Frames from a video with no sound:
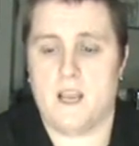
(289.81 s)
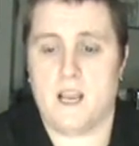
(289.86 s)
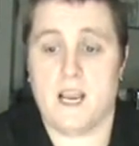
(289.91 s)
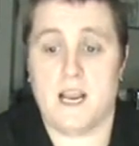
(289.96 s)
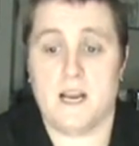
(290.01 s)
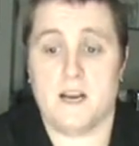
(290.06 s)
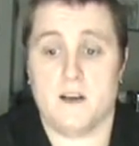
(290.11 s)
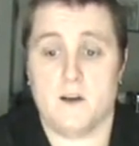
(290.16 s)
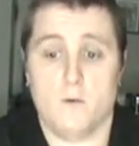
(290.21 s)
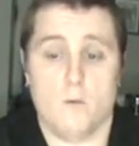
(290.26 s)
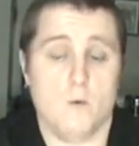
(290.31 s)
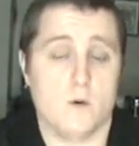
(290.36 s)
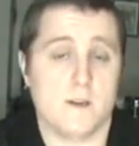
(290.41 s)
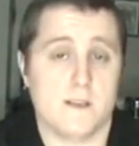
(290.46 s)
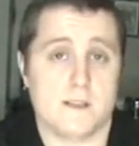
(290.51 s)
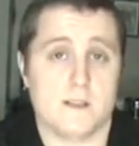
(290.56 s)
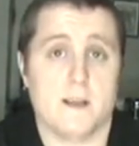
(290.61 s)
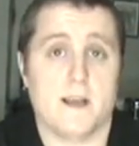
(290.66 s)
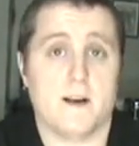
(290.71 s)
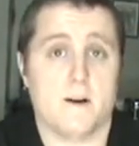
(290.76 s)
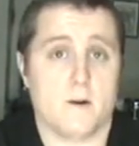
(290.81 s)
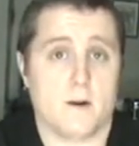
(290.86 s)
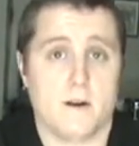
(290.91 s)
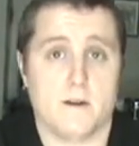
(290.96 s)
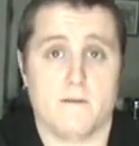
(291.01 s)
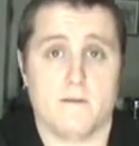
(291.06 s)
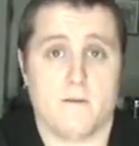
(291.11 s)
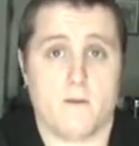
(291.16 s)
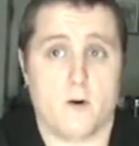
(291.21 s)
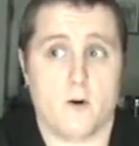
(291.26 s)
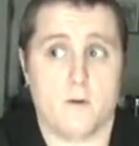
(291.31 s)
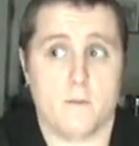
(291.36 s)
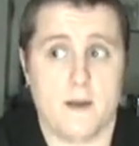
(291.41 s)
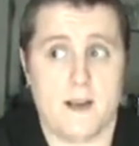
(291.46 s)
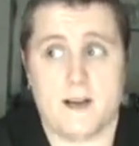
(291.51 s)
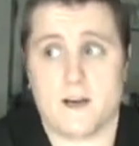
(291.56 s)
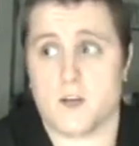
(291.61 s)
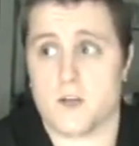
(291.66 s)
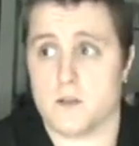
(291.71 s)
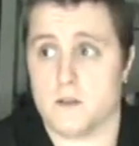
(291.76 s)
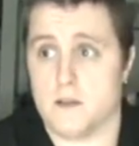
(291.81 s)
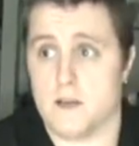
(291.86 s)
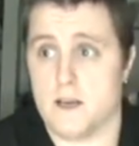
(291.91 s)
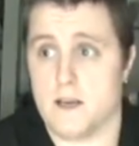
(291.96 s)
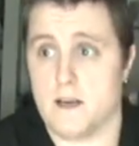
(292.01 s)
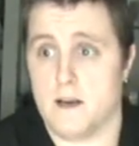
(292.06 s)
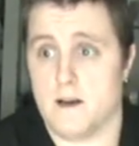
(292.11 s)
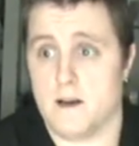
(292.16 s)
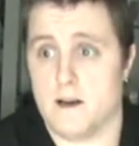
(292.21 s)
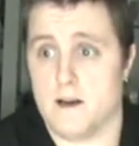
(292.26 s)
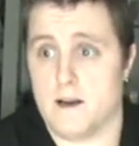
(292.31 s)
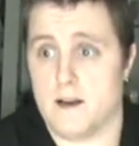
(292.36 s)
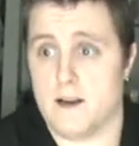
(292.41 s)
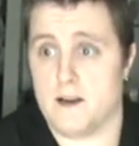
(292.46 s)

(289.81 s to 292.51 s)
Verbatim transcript: and it was later confirmed actually uh,